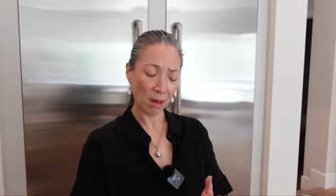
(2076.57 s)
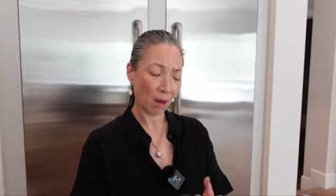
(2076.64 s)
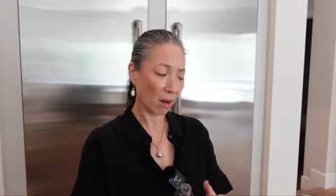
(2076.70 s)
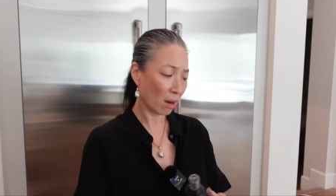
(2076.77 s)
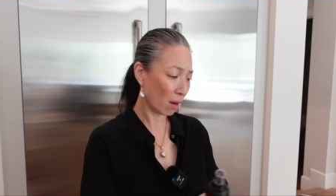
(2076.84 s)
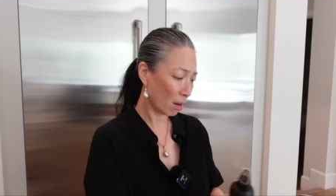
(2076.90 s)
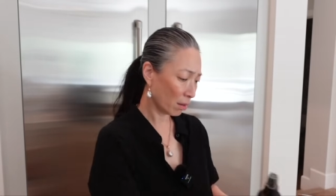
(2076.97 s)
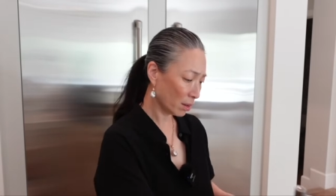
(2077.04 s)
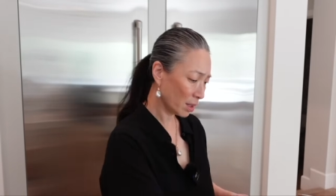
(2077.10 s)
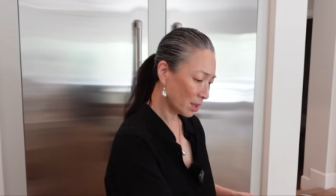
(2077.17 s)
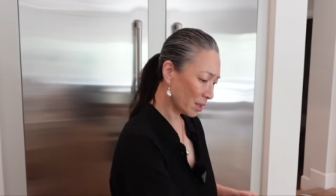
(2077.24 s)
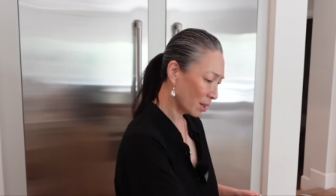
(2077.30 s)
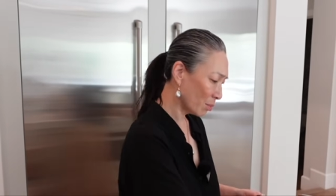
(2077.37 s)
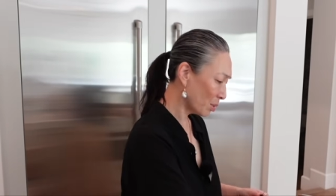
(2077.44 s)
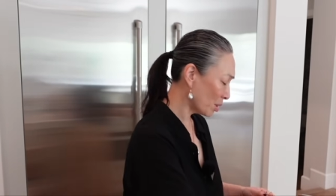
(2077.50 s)
Aw, that's
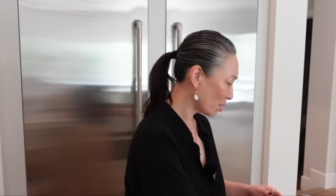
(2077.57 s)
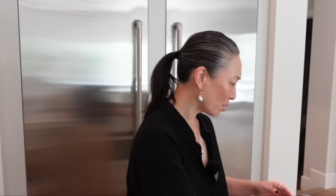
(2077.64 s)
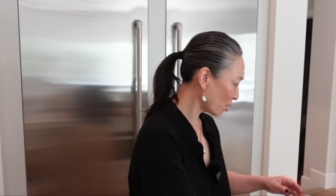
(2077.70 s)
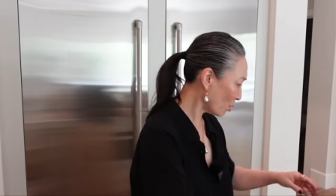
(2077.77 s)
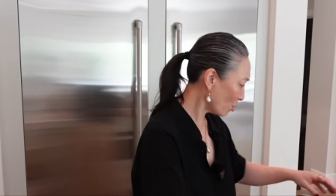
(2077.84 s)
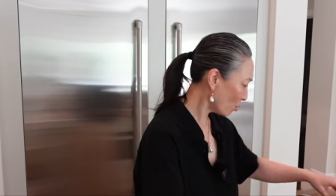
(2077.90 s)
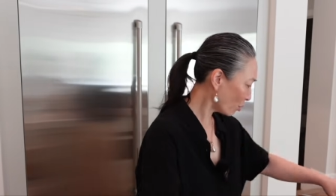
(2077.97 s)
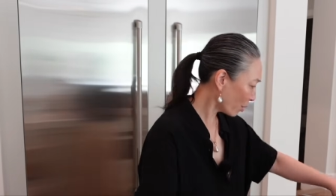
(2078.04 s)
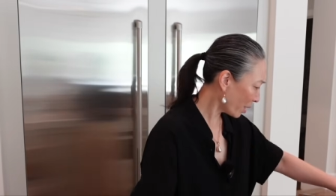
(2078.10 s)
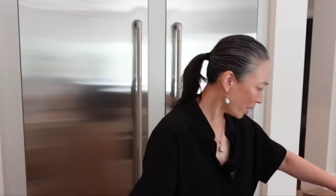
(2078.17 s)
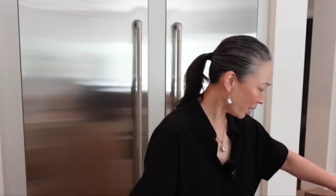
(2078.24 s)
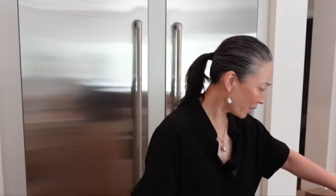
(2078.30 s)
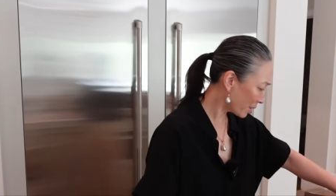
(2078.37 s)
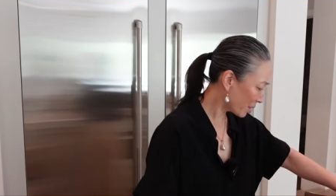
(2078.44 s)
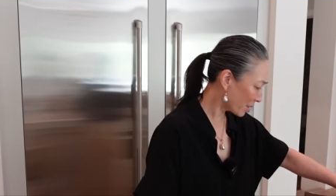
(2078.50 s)
gonna be so
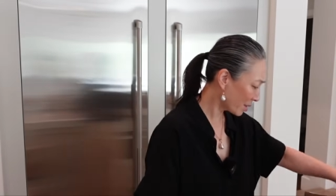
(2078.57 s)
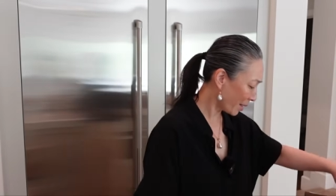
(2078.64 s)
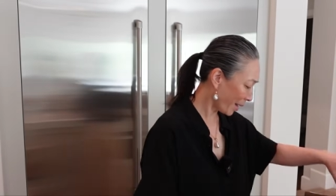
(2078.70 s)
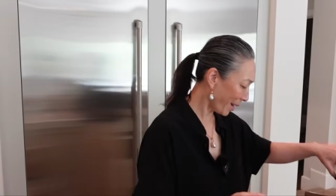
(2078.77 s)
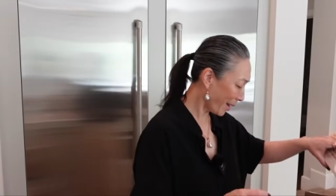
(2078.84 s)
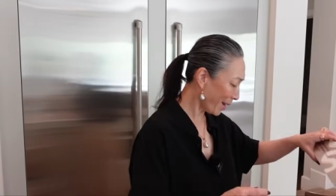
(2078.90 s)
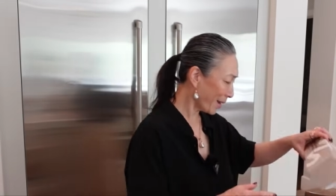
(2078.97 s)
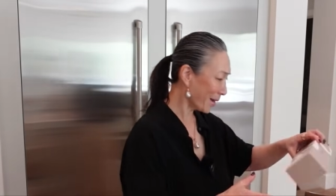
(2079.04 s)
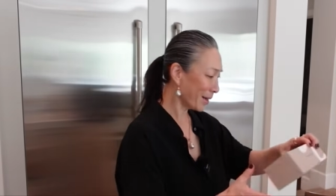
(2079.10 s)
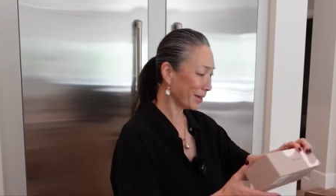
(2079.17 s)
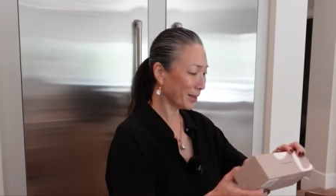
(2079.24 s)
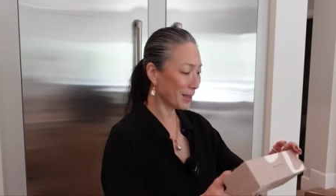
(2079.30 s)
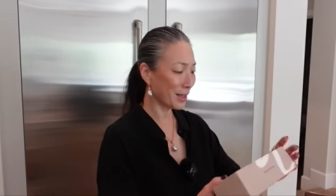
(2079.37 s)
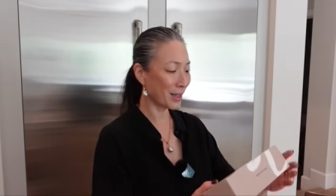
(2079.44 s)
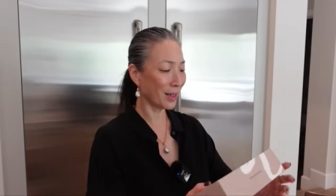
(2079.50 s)
great.
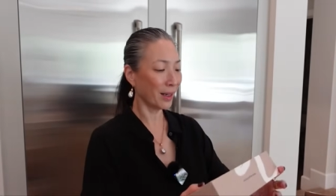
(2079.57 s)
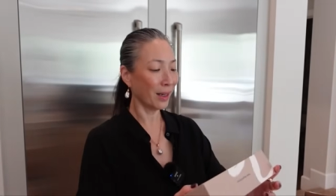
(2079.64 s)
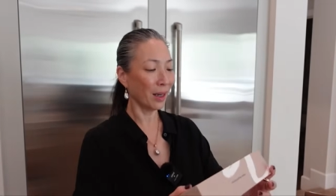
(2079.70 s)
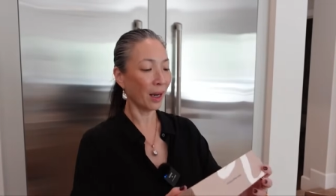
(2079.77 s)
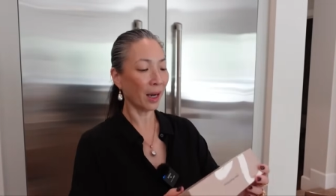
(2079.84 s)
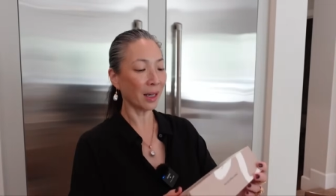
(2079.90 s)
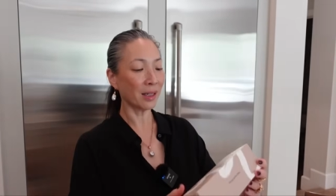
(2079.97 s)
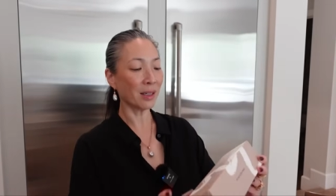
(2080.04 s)
And a